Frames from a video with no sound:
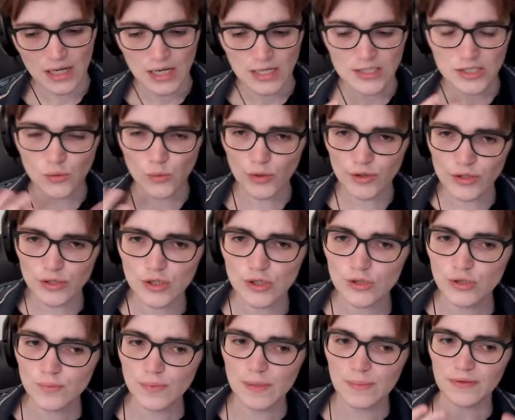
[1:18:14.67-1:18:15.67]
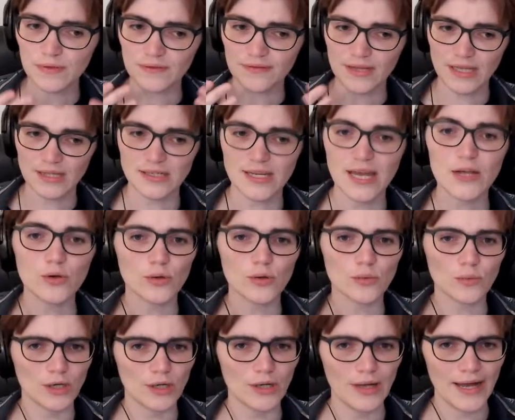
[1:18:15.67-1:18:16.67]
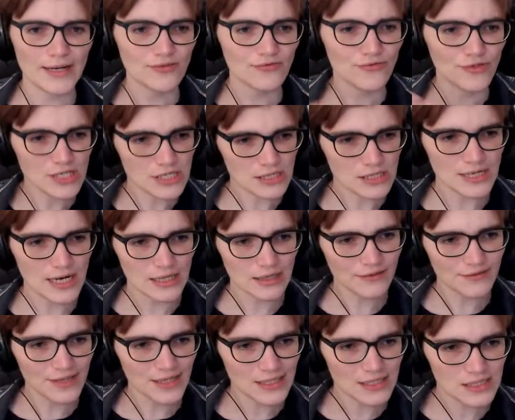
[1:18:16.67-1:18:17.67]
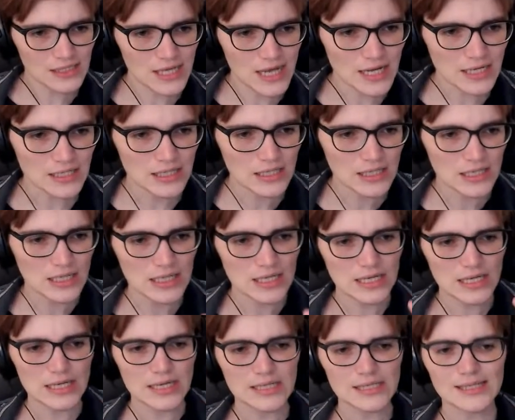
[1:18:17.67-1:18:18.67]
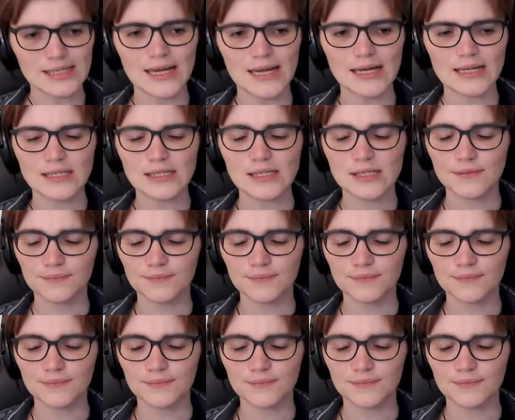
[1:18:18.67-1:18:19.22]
So what the JWST people have then said, or what Adam Rees et al. Have then said, is that